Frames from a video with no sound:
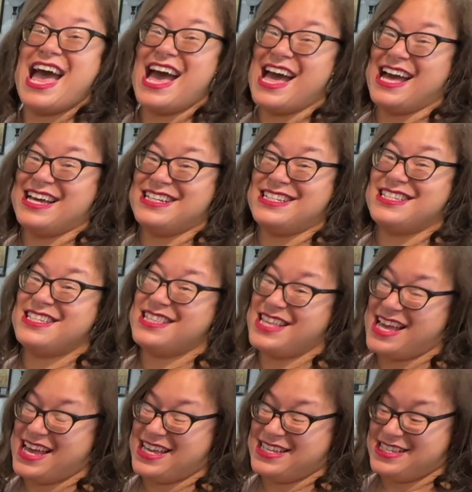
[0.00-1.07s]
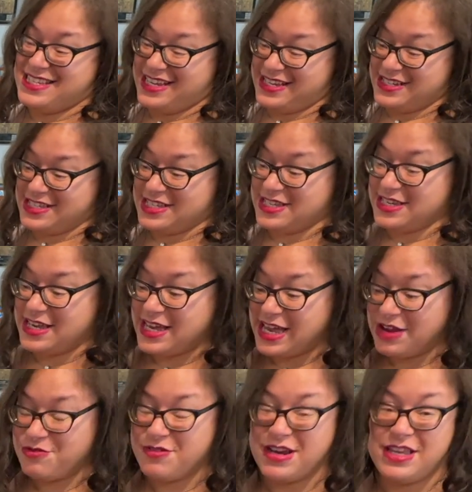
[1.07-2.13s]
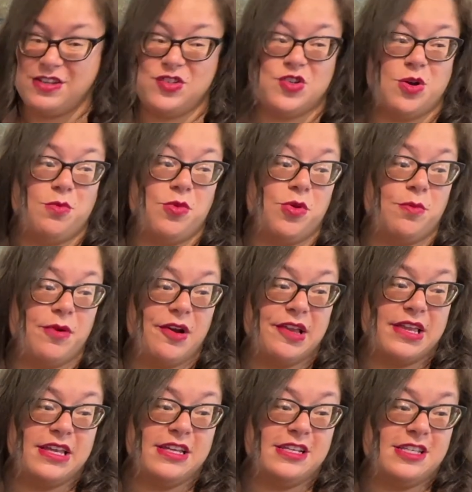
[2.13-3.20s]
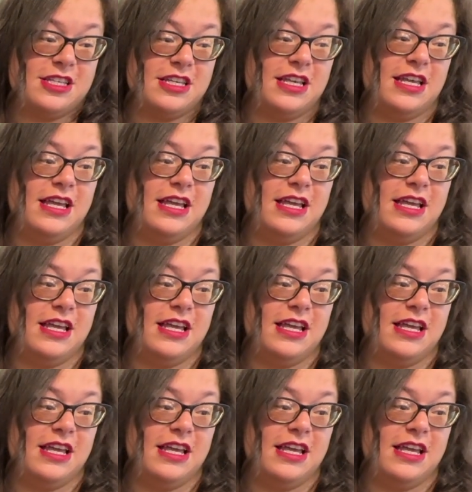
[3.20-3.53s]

at the Head Nut at Reading Terminal Market